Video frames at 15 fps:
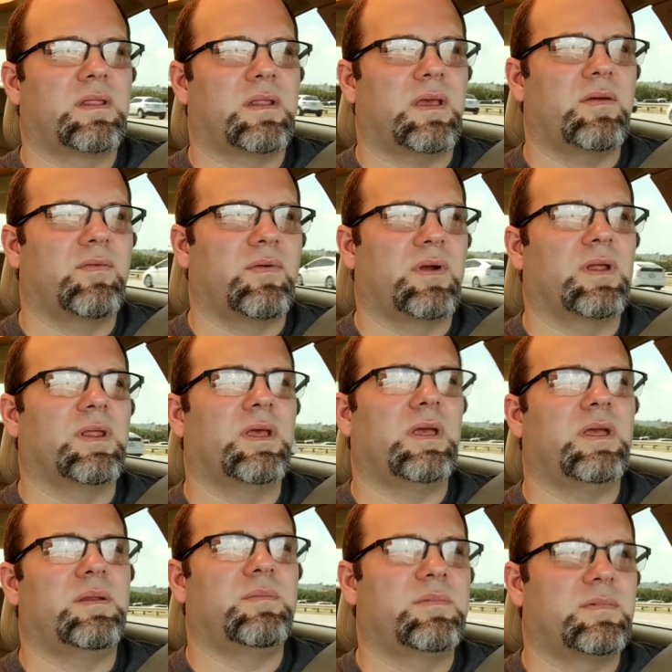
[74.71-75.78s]
they
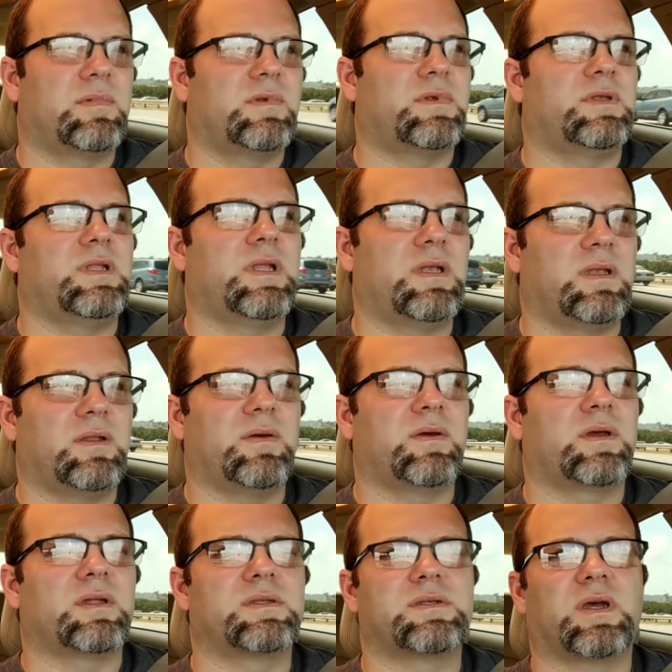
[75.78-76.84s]
really didn't do a
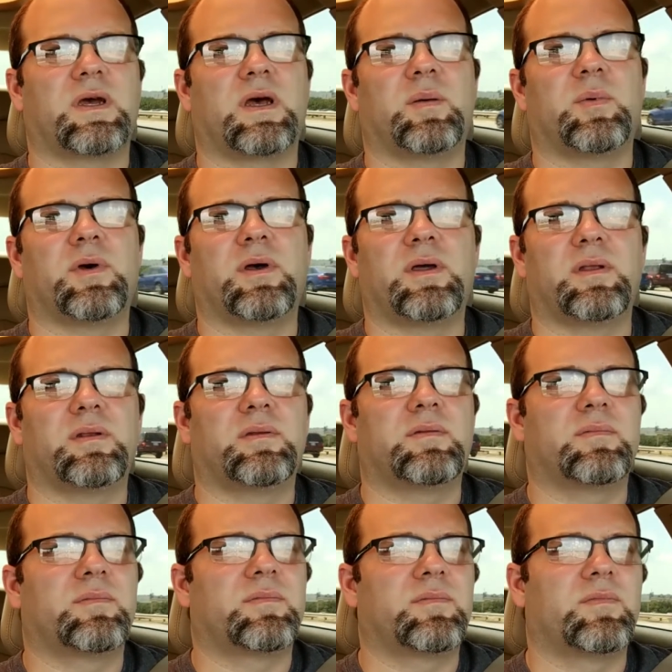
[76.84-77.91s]
good job on
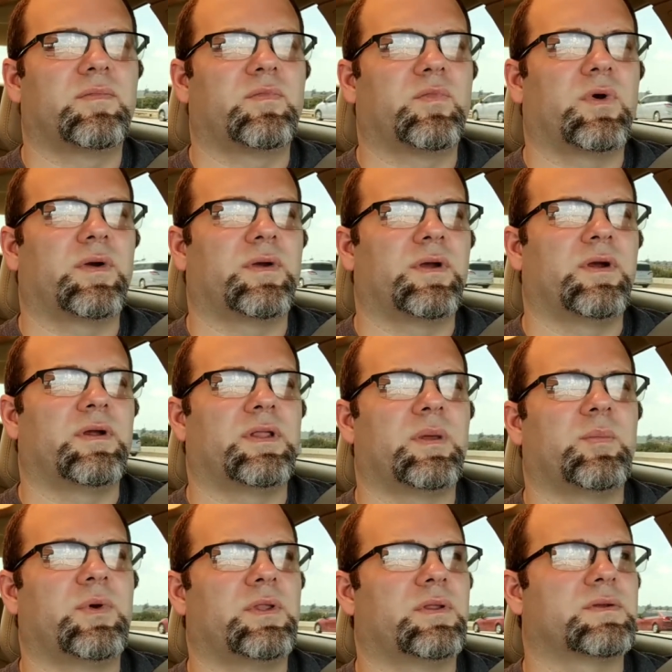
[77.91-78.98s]
what rear end they
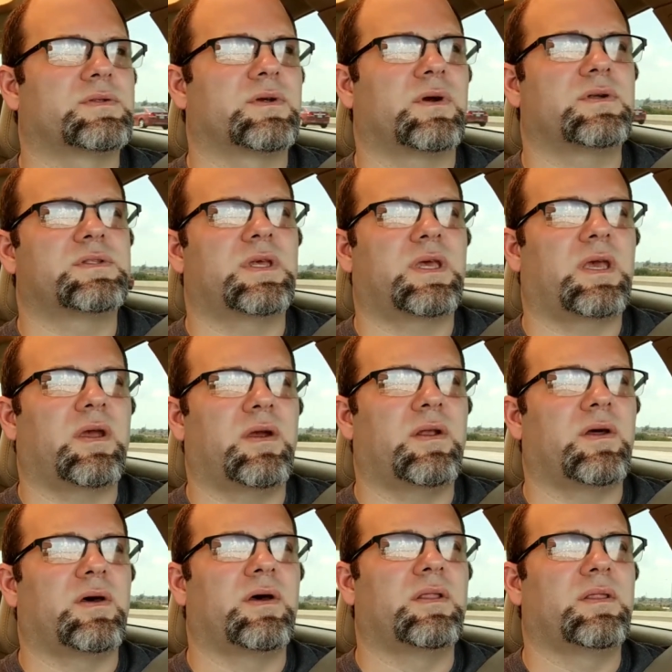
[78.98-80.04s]
put in those cars. They carried
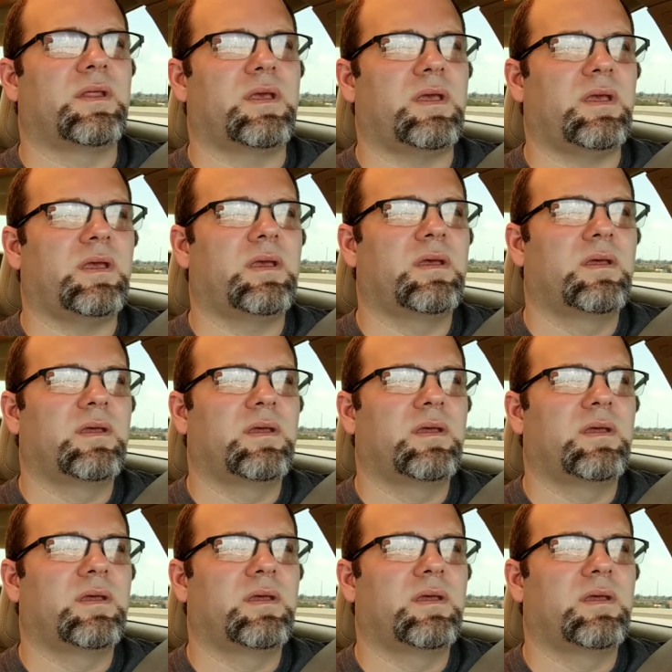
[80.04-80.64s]
on the